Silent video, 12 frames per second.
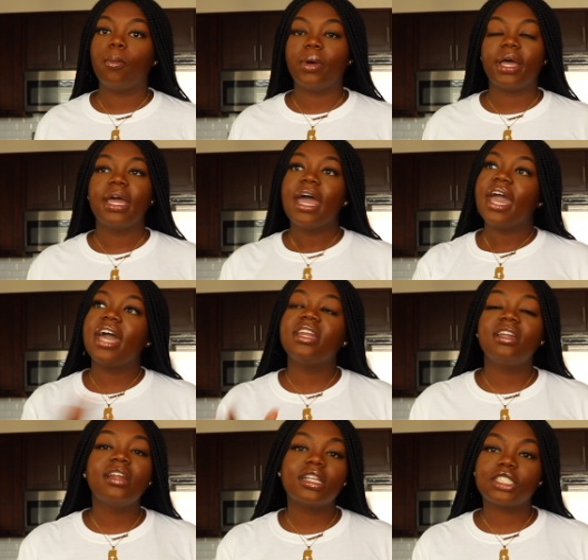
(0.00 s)
But in
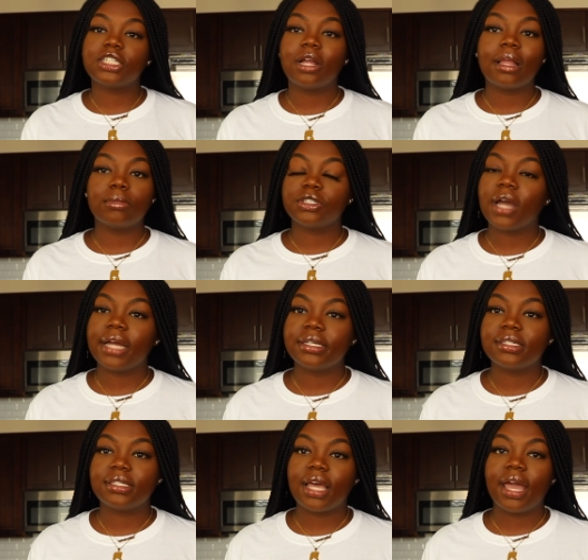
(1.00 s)
a nutshell, I'm trying
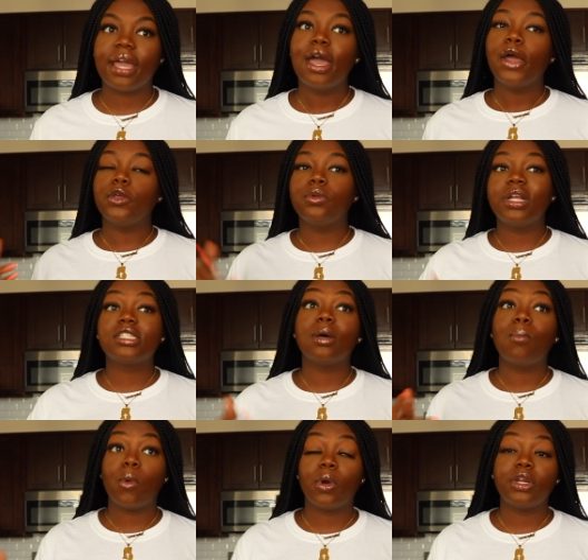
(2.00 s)
to say you need to
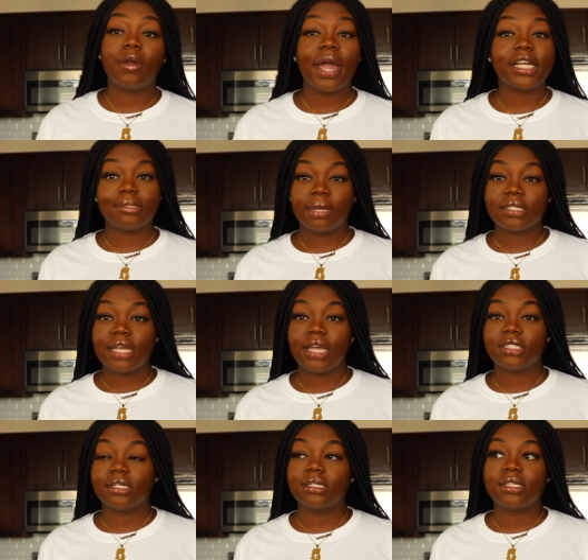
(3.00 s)
mourn your
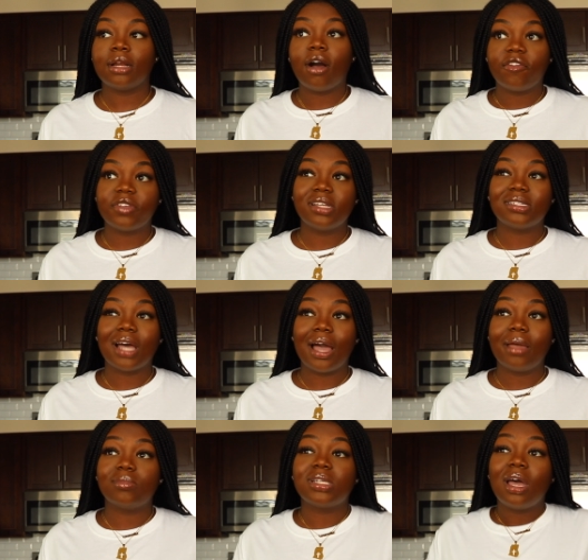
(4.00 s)
expectations. And
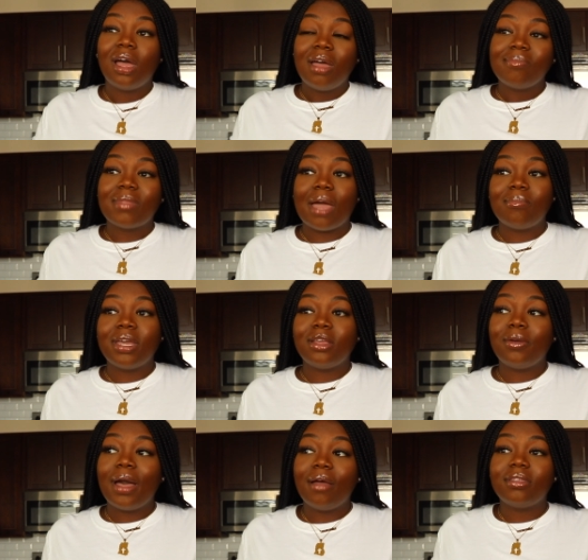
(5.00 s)
oftentimes, I
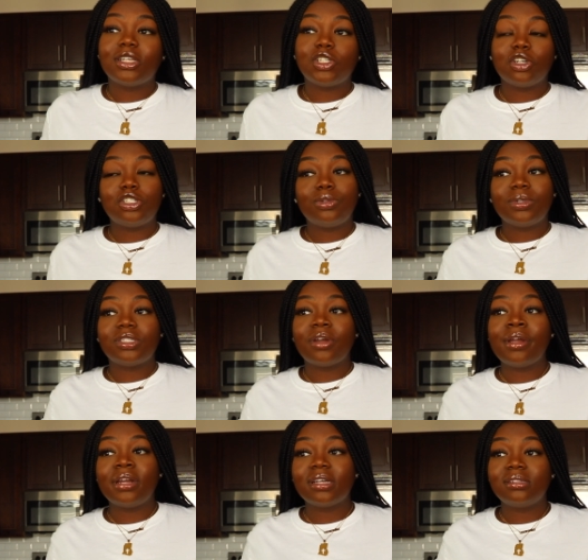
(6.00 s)
mean, you held the church to a
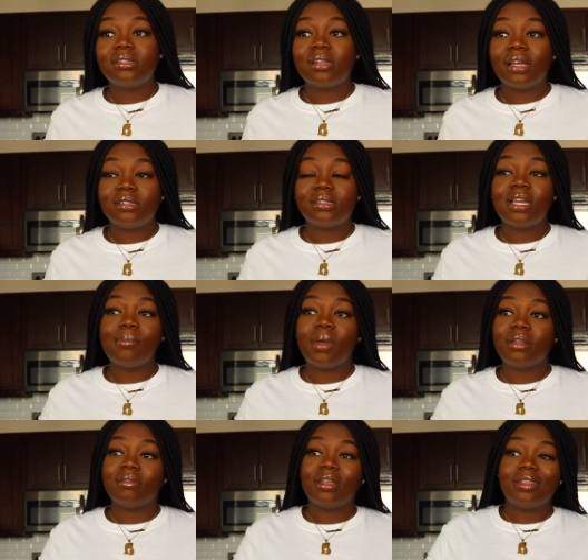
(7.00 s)
certain esteem
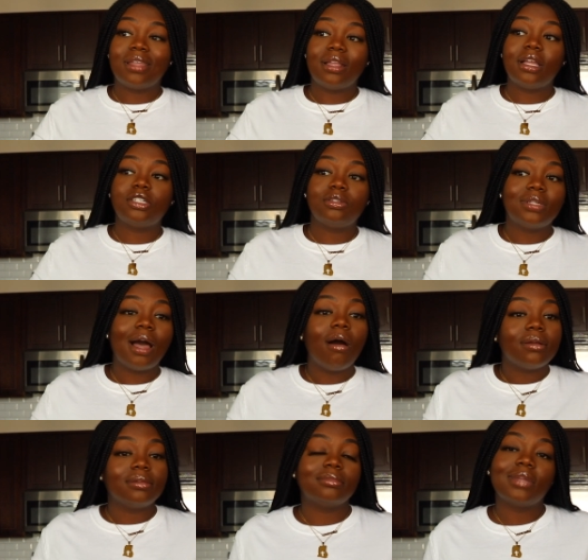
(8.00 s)
and they let you
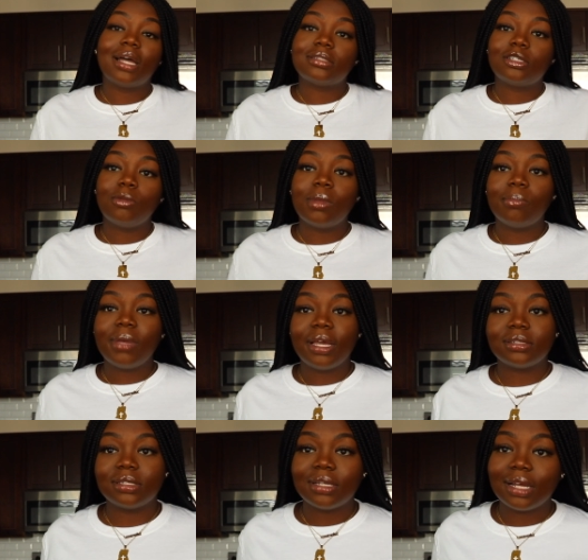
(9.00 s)
down. That's human
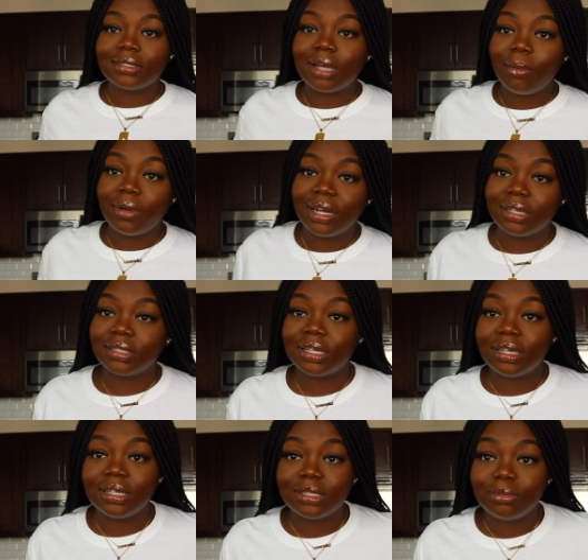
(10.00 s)
beings and that's how it is. And
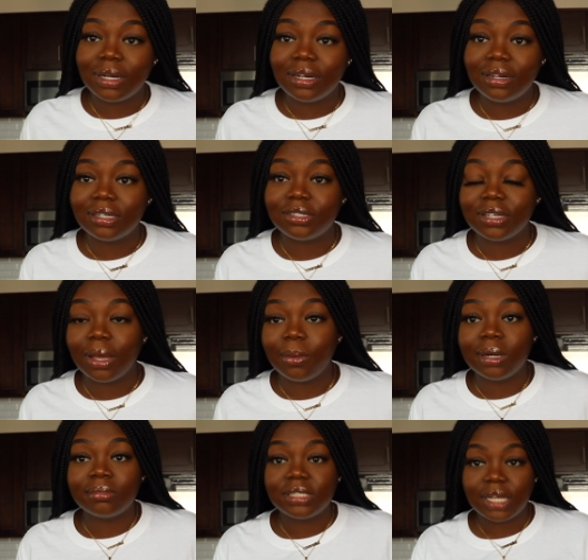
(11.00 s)
it is what it is. You get
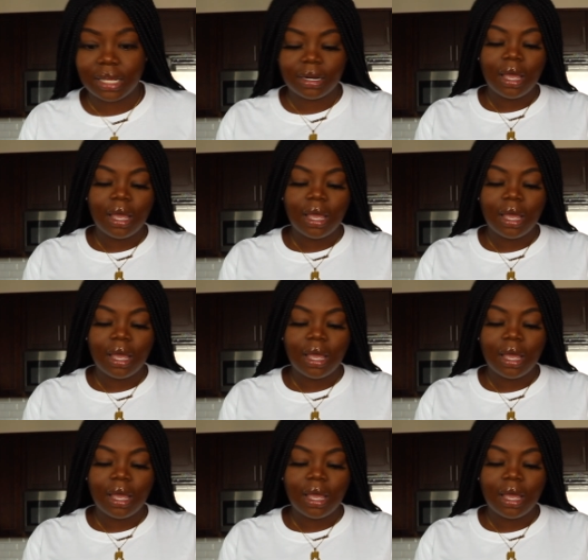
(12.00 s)
what I'm saying?